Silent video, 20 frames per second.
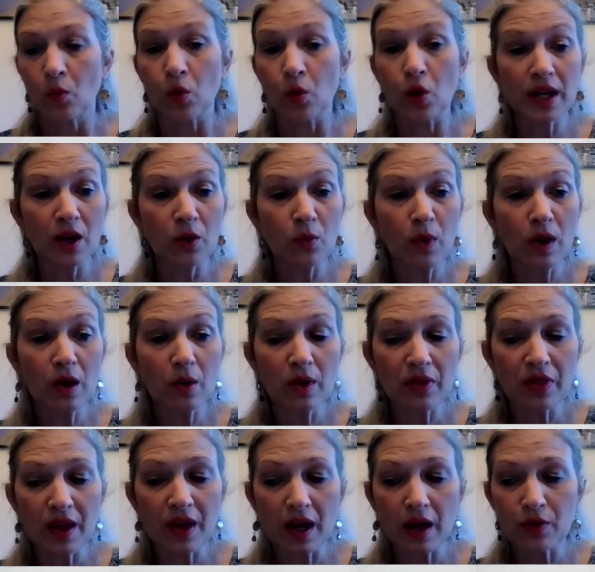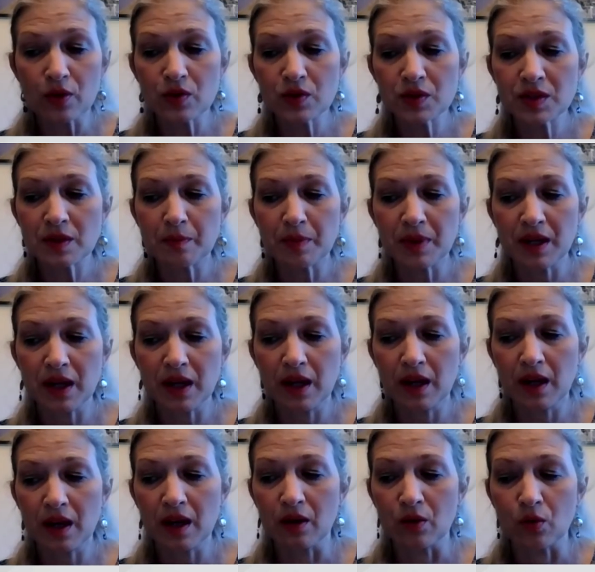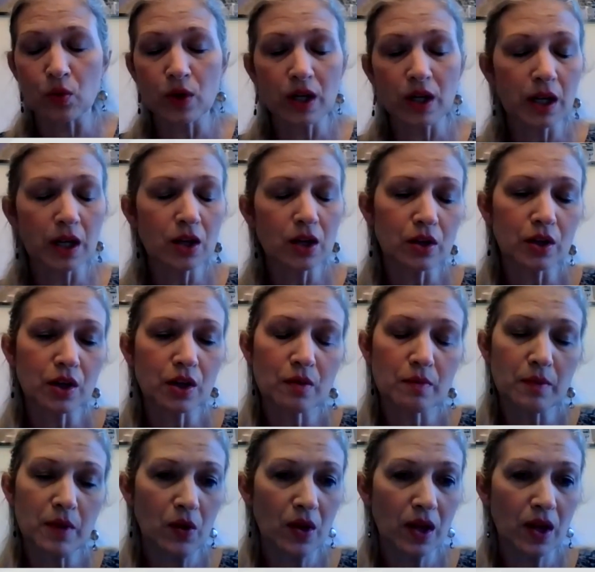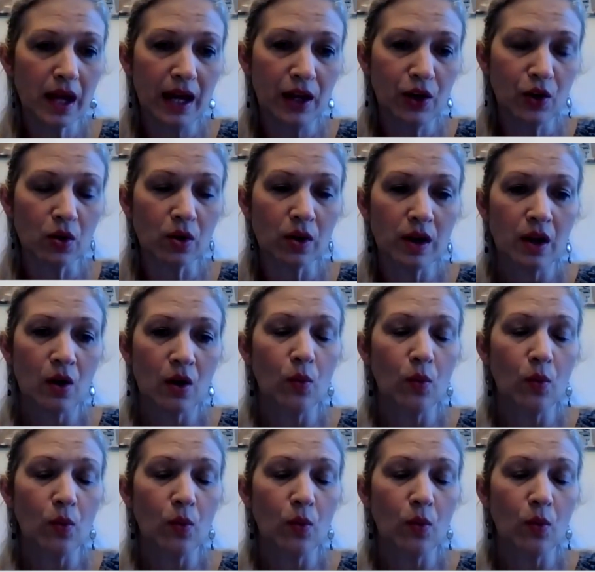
working well with others, being a really good communicator,